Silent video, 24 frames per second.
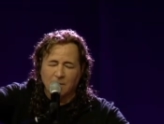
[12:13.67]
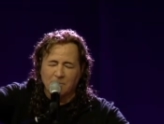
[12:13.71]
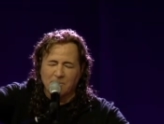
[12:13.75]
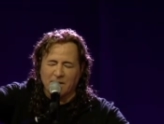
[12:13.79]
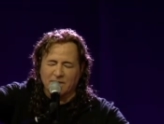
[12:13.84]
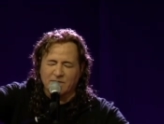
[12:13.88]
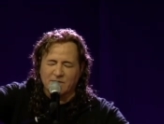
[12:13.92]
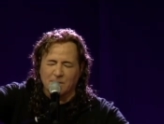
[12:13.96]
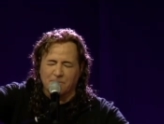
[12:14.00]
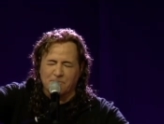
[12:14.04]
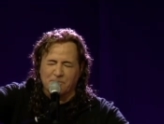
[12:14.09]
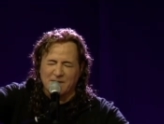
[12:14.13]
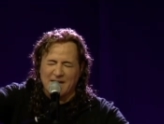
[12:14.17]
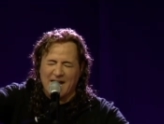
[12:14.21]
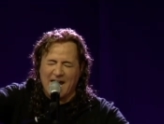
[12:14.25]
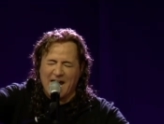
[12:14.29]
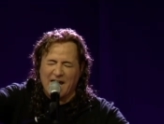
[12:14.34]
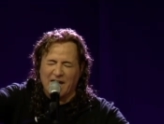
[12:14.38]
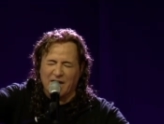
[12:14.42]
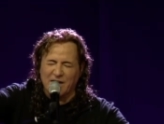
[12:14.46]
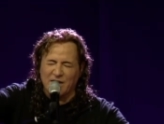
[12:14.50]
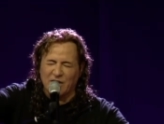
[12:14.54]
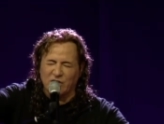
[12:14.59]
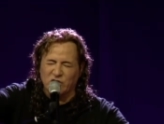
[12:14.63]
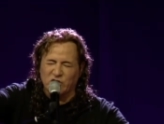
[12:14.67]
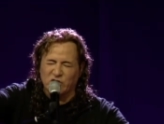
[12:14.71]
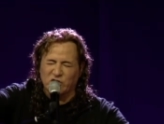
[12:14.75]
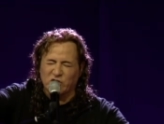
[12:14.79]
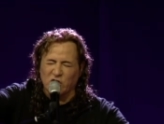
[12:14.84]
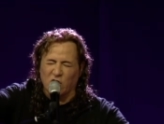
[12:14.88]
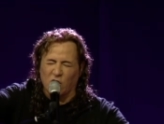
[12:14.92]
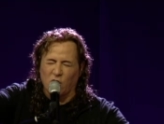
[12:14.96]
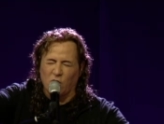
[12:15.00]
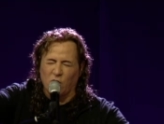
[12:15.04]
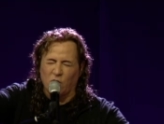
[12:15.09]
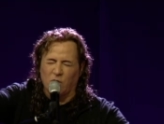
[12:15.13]
But the plan is
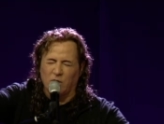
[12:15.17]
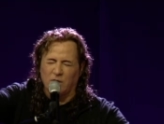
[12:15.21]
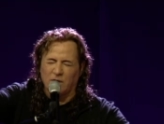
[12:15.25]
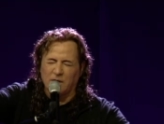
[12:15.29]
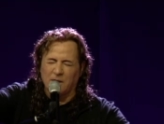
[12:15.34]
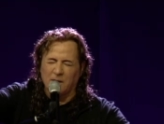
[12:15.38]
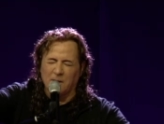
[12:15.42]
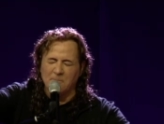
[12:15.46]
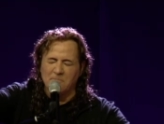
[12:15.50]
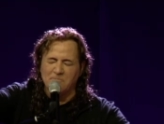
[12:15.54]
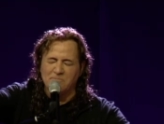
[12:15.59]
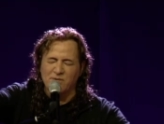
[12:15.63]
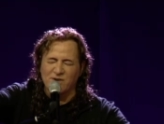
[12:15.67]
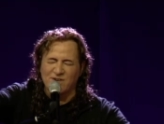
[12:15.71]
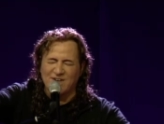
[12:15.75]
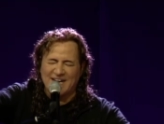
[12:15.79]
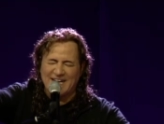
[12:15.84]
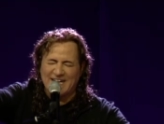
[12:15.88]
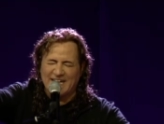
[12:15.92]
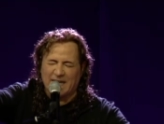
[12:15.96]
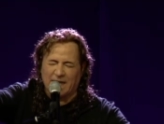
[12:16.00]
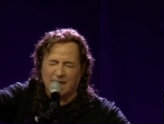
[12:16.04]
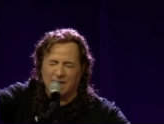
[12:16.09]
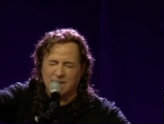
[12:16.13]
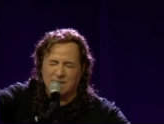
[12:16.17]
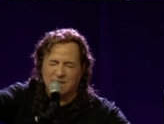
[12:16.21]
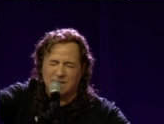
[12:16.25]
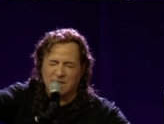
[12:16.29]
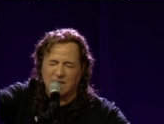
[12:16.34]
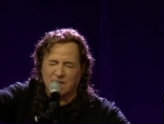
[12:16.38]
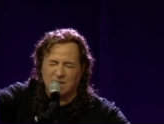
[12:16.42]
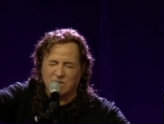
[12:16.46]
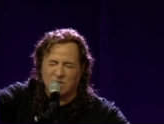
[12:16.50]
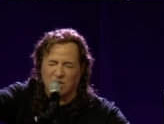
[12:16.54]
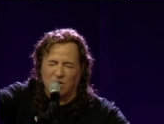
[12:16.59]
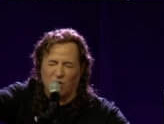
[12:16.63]
so brilliant,
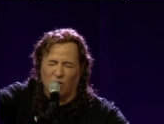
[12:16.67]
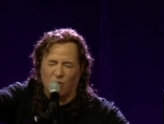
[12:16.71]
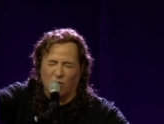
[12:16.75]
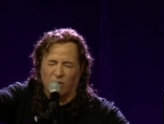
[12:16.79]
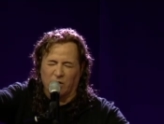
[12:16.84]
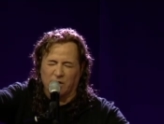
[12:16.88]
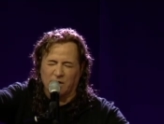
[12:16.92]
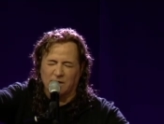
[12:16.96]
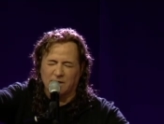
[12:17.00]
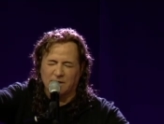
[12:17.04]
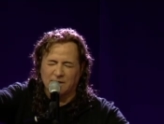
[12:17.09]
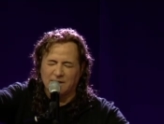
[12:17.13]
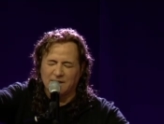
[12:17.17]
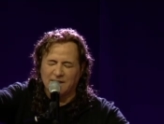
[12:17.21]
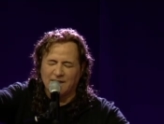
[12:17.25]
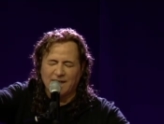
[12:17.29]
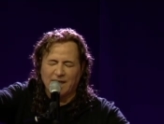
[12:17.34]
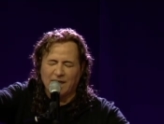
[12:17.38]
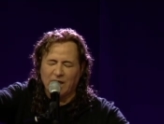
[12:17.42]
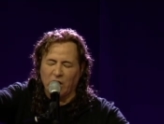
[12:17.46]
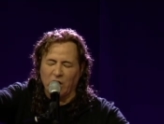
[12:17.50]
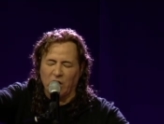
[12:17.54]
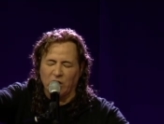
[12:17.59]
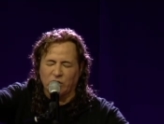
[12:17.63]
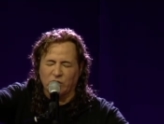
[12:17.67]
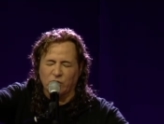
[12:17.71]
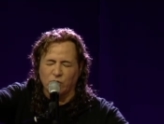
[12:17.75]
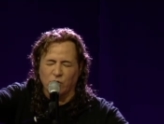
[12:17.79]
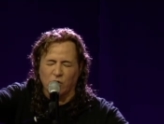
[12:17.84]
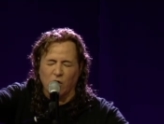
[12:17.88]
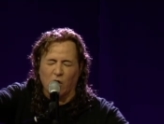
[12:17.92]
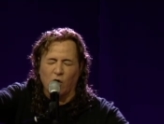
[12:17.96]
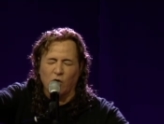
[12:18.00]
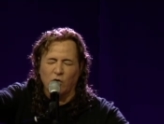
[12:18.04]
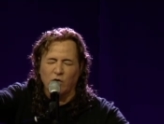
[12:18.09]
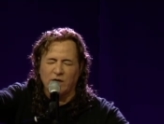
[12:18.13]
says the Lord, it
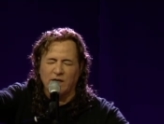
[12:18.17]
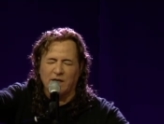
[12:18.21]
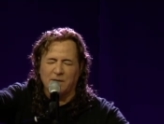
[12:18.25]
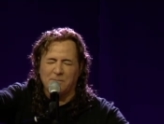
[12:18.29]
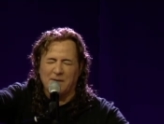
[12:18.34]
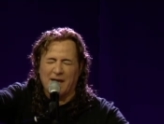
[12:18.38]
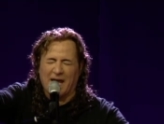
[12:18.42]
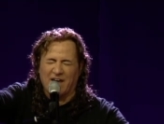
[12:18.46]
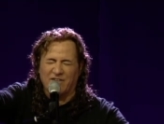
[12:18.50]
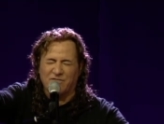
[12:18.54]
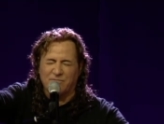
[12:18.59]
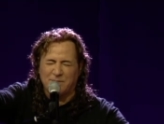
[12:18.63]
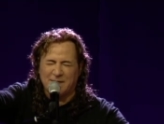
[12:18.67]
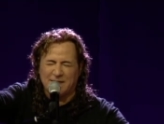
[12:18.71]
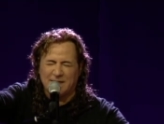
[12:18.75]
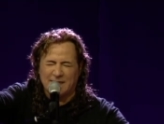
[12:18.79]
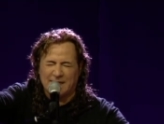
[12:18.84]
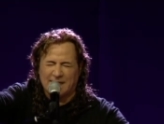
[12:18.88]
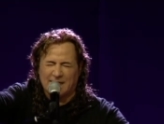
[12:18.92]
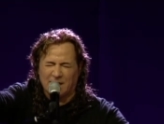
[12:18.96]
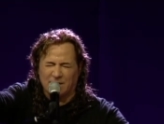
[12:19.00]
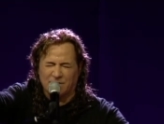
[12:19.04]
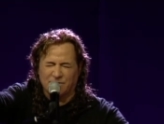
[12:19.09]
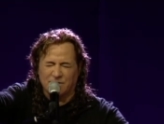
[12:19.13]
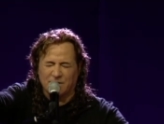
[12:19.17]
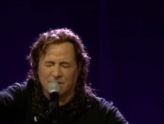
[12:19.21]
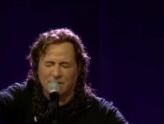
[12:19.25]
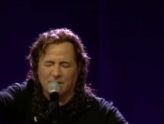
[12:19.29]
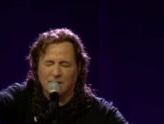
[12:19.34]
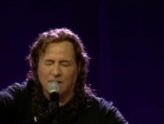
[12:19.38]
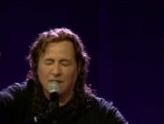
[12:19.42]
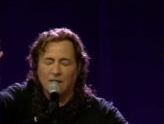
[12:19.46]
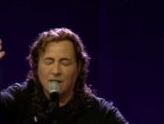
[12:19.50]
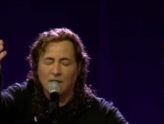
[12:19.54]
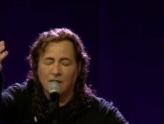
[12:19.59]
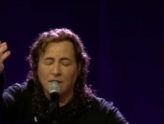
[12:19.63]
could only have been
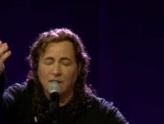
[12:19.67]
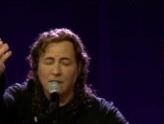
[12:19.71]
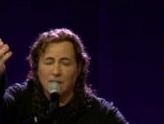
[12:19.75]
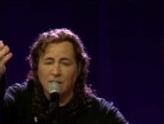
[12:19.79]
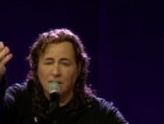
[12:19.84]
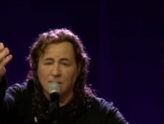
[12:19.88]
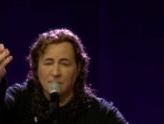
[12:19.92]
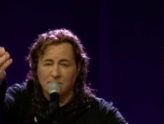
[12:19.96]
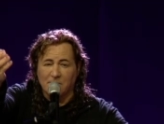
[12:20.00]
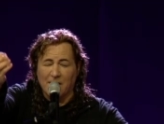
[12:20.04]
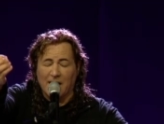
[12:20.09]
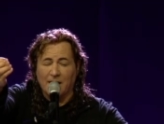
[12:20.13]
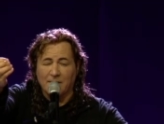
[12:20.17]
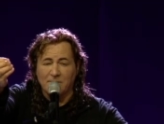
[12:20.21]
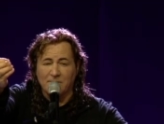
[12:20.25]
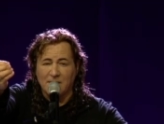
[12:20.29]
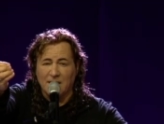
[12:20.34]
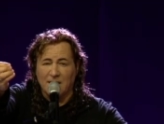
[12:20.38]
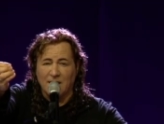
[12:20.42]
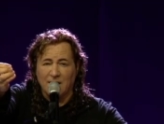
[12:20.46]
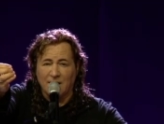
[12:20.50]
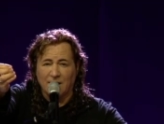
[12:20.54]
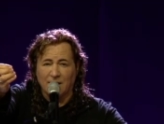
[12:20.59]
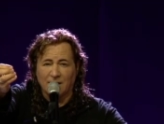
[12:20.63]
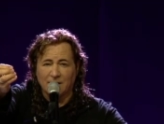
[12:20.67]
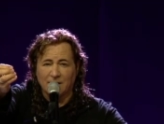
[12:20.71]
given by me.